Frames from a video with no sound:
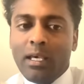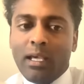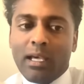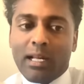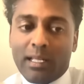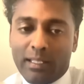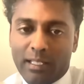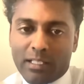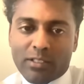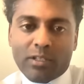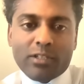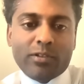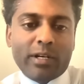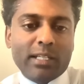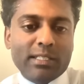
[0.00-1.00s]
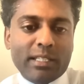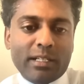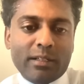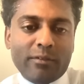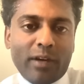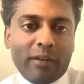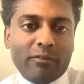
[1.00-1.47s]
And I think that's going to translate
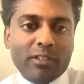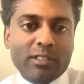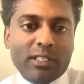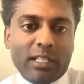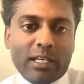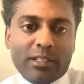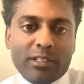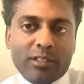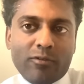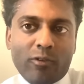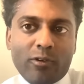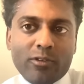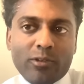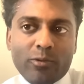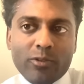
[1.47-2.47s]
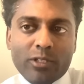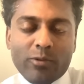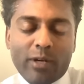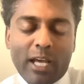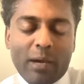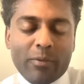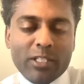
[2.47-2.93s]
into five good selections for us, so we'll see
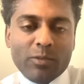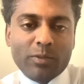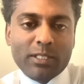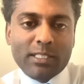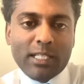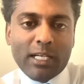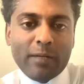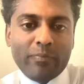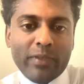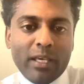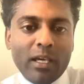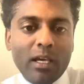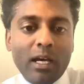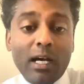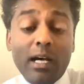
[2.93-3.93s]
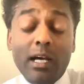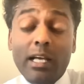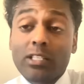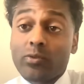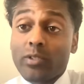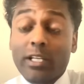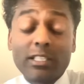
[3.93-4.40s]
what happens. But
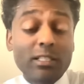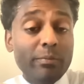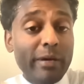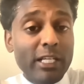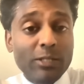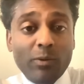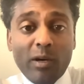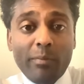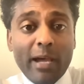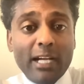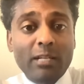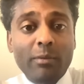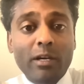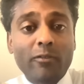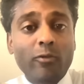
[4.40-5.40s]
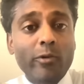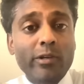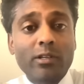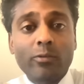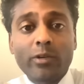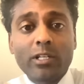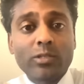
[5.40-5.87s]
as it relates to baseball, back-to-back
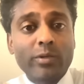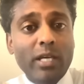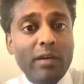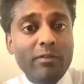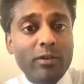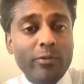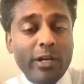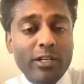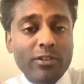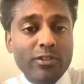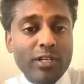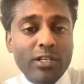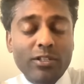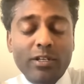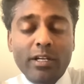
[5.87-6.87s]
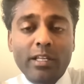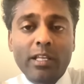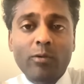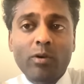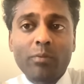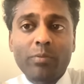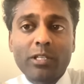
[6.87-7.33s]
four-unit winners, we gave you the Rangers yesterday. They
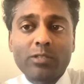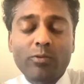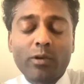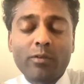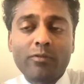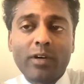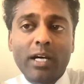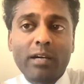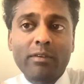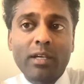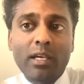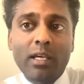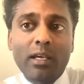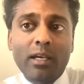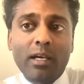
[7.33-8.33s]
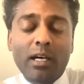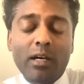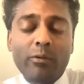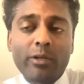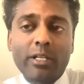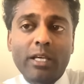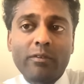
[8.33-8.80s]
won plus 105.
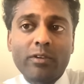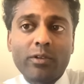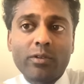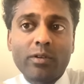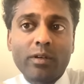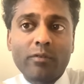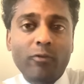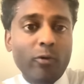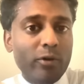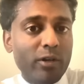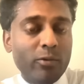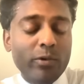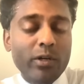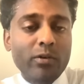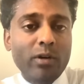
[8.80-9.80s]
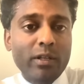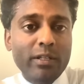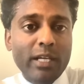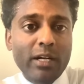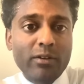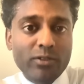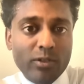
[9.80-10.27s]
We'd given you the four-unit winner on
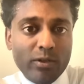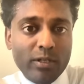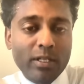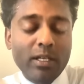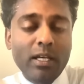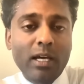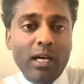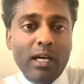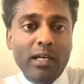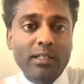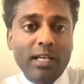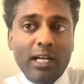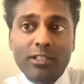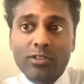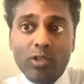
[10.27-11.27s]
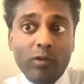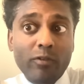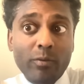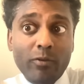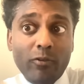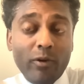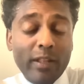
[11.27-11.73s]
the Arizona Dodgers over
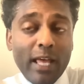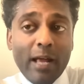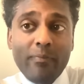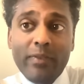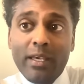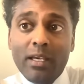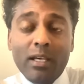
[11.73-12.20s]
before that.